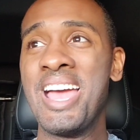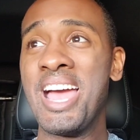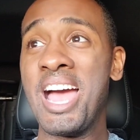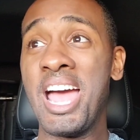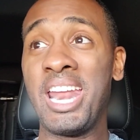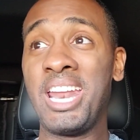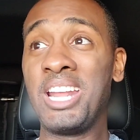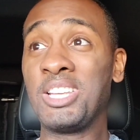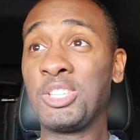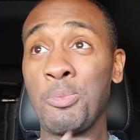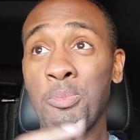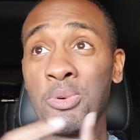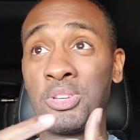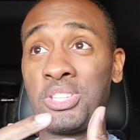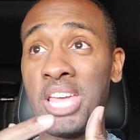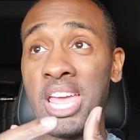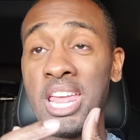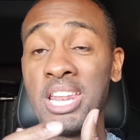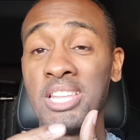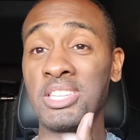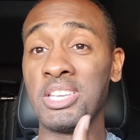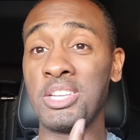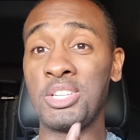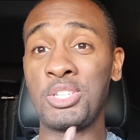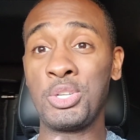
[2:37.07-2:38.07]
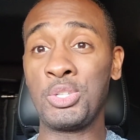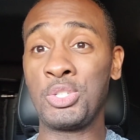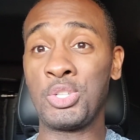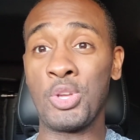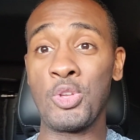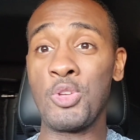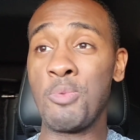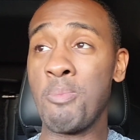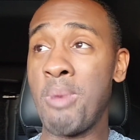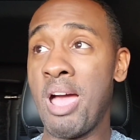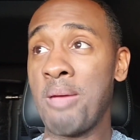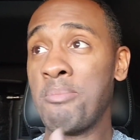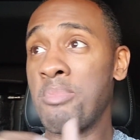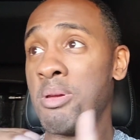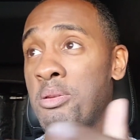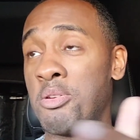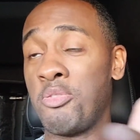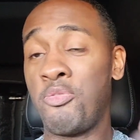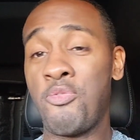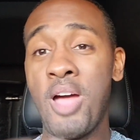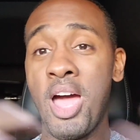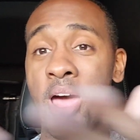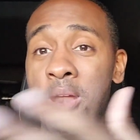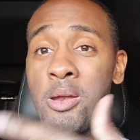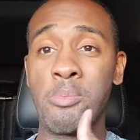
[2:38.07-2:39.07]
It is a Mercedes engine, so you might be able
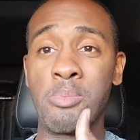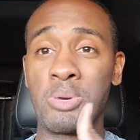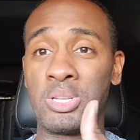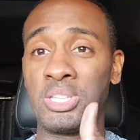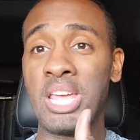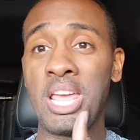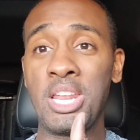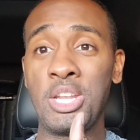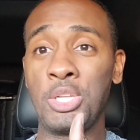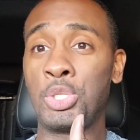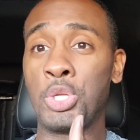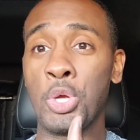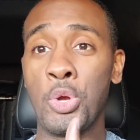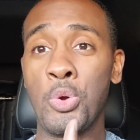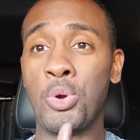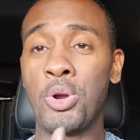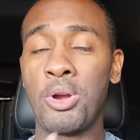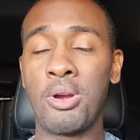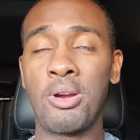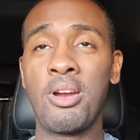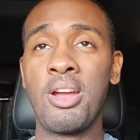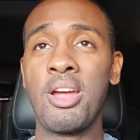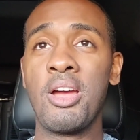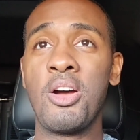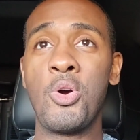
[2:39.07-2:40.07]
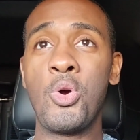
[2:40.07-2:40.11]
to find a Mercedes tuner